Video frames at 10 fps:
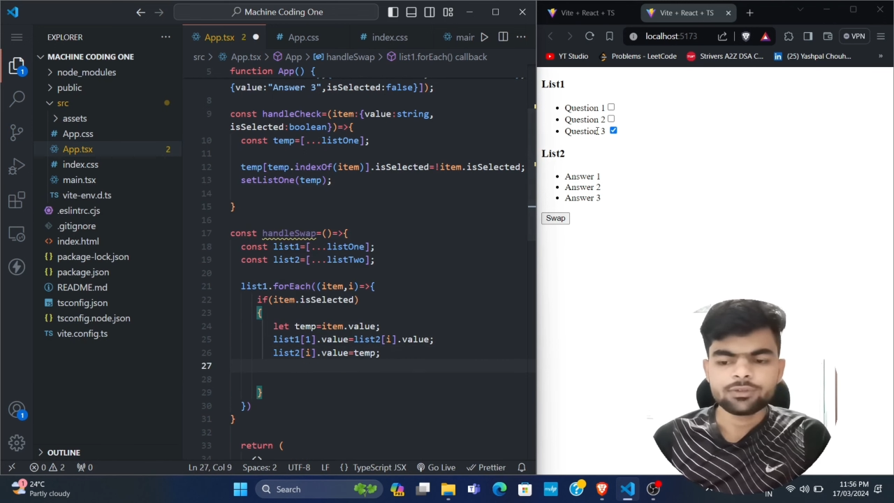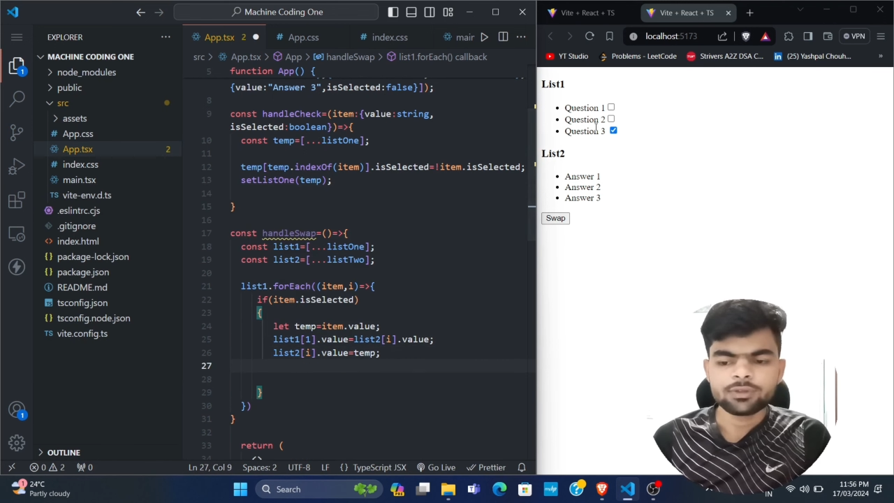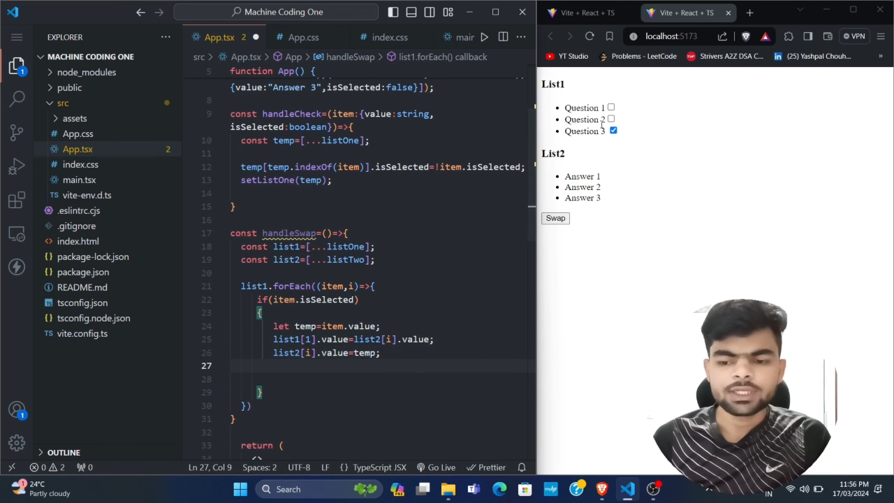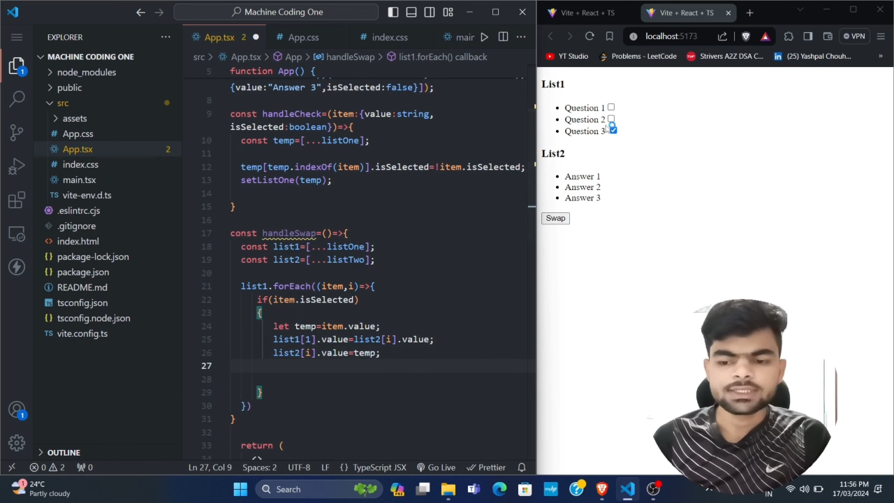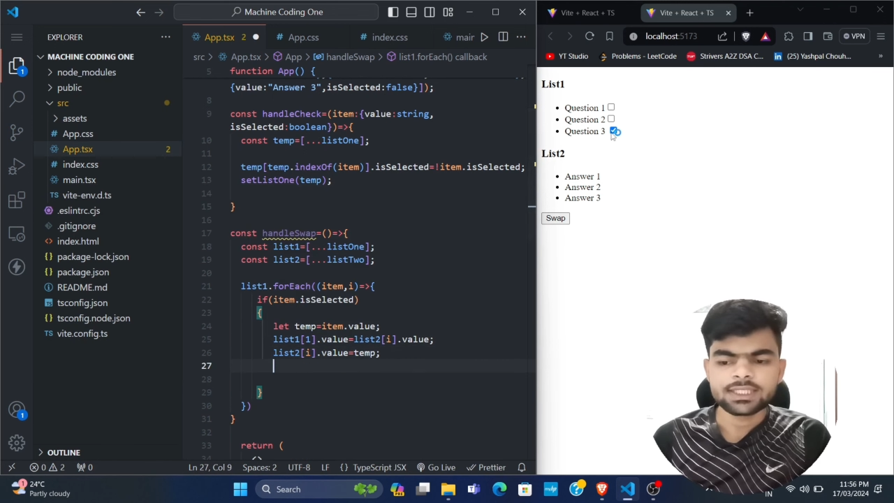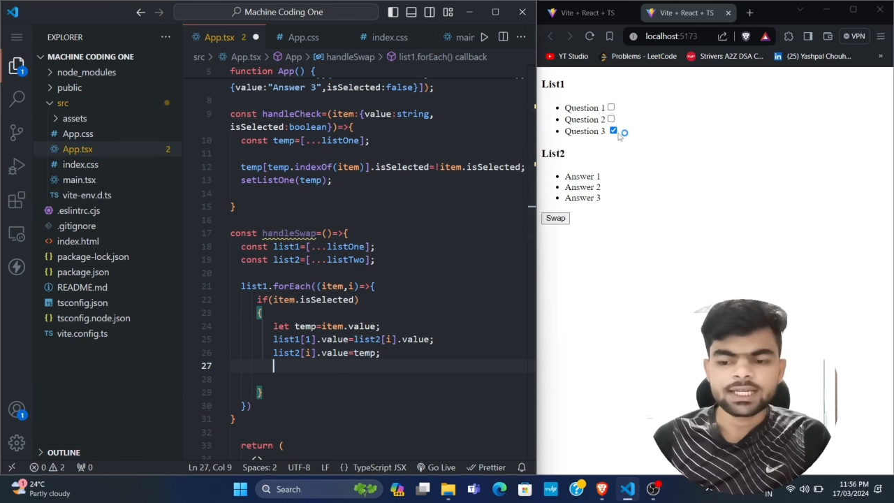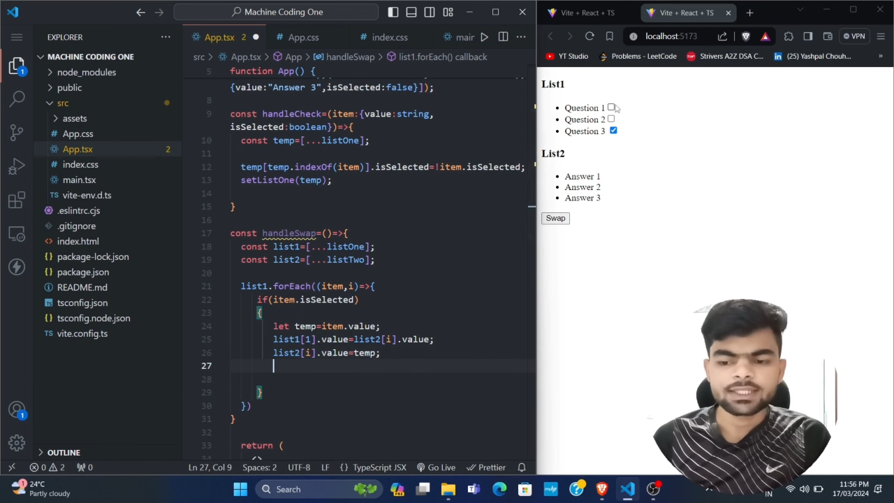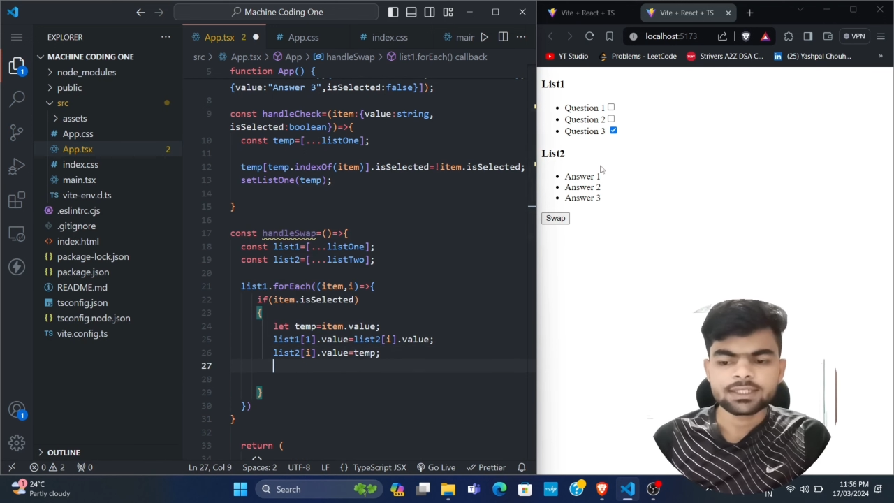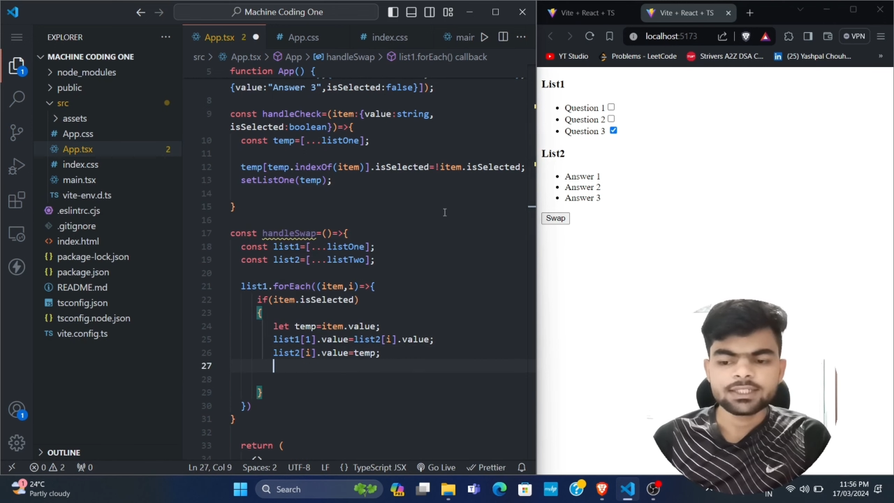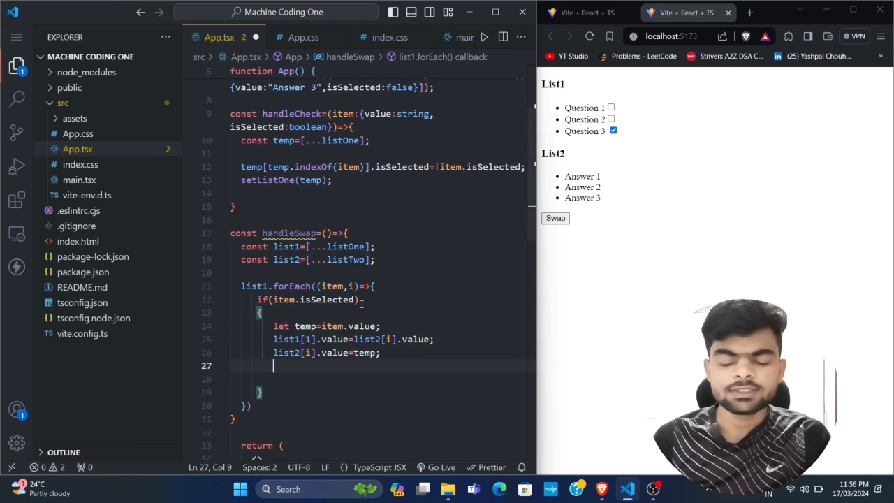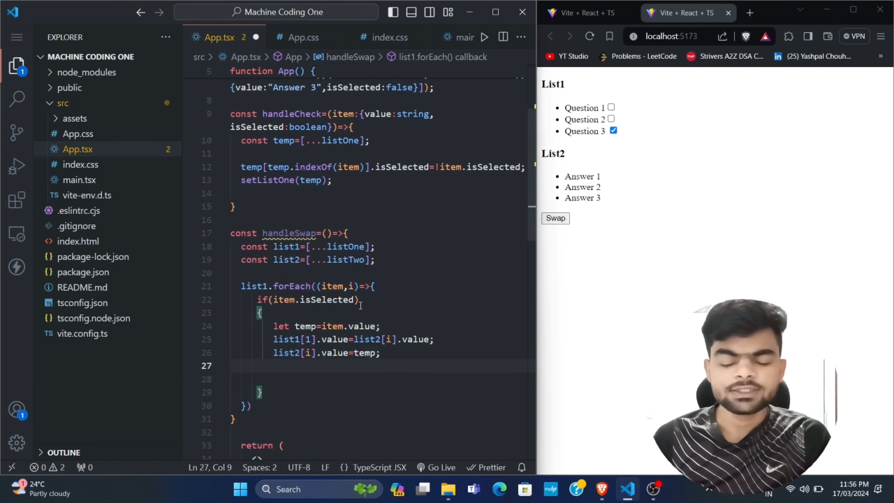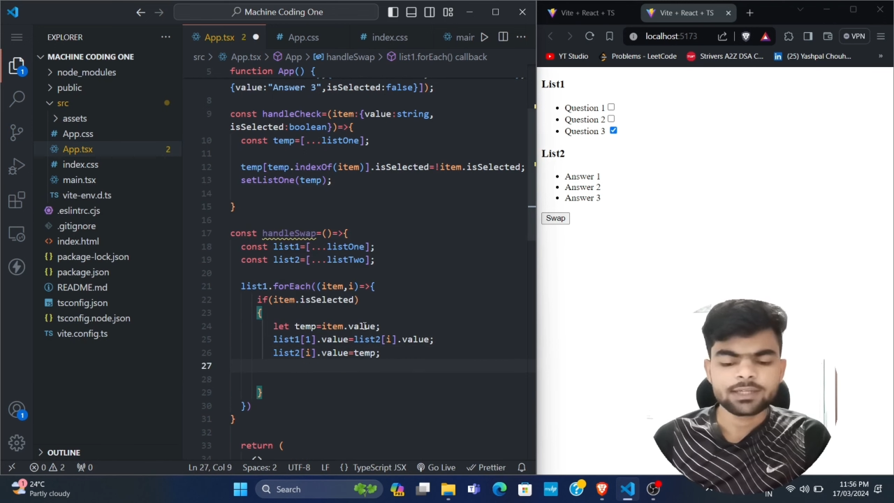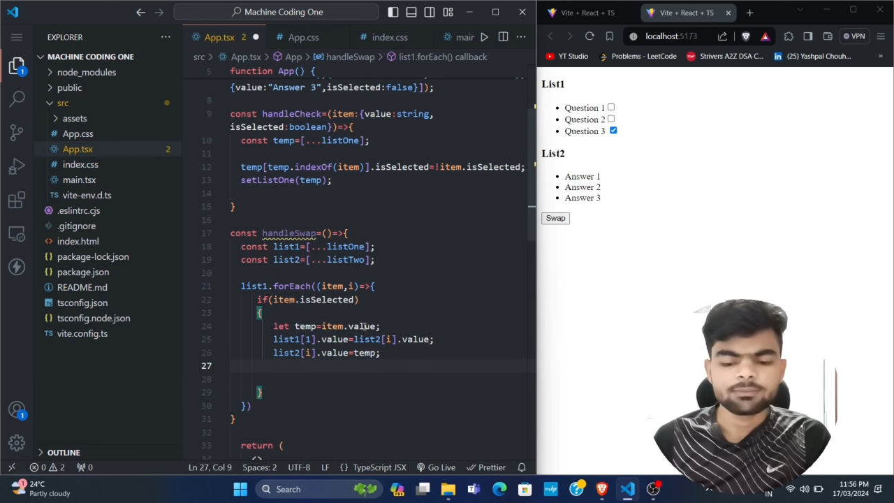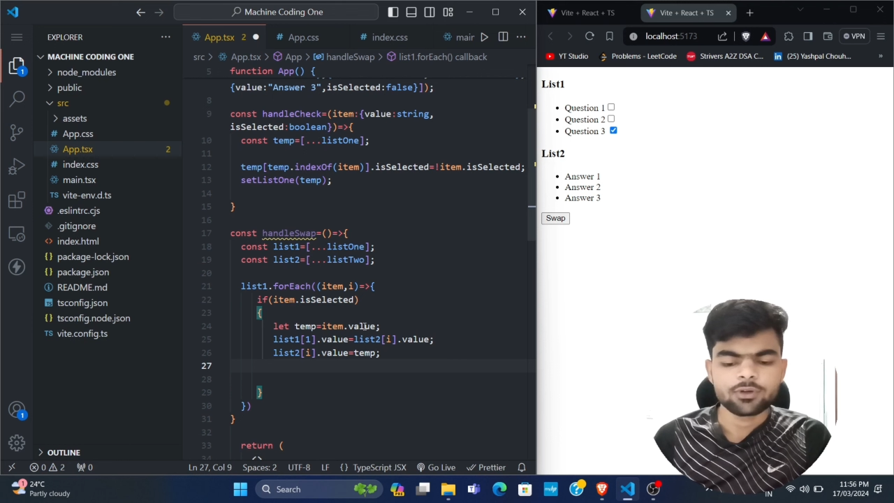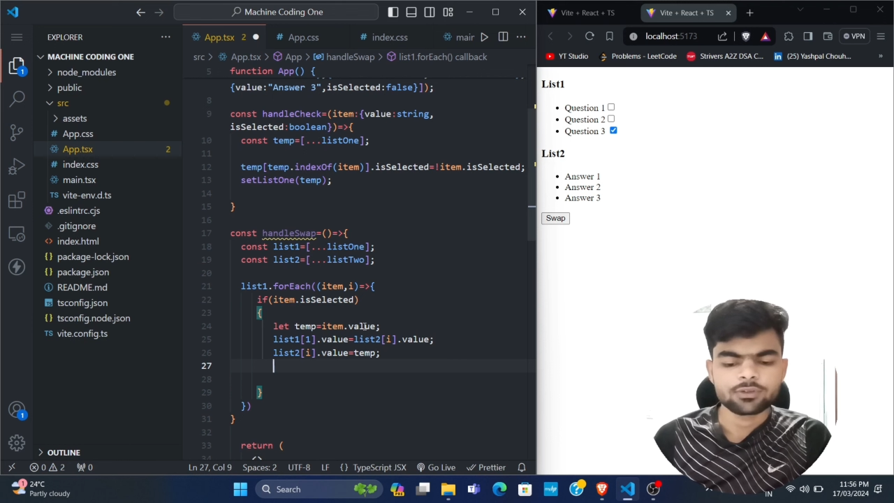unselect this
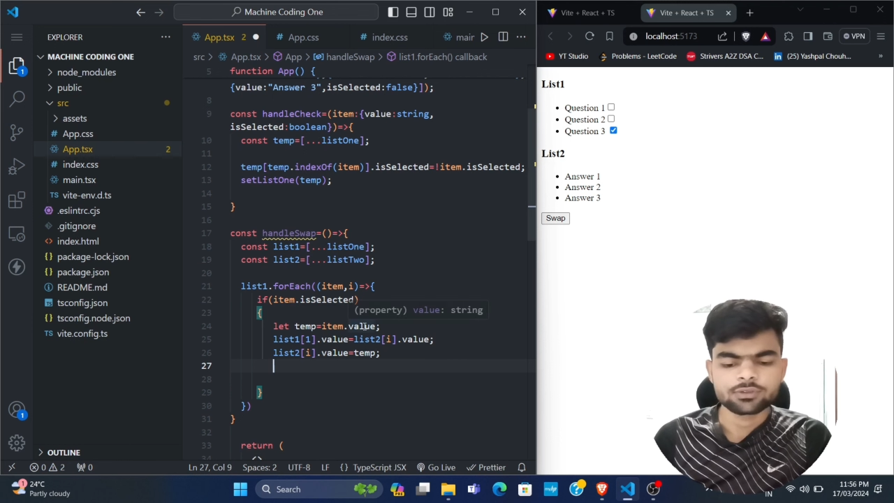checkbox.